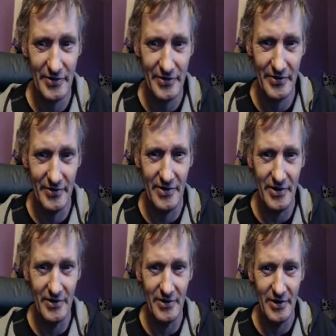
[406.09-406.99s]
turn the
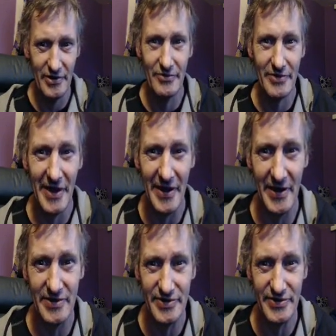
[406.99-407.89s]
you
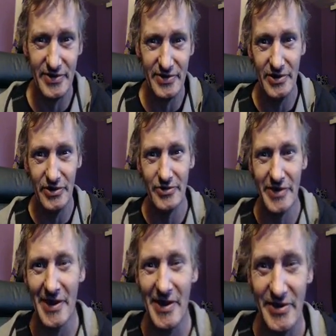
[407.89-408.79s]
can'ts into you
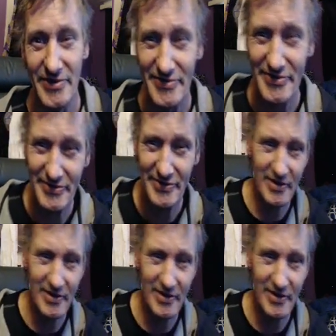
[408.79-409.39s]
cans.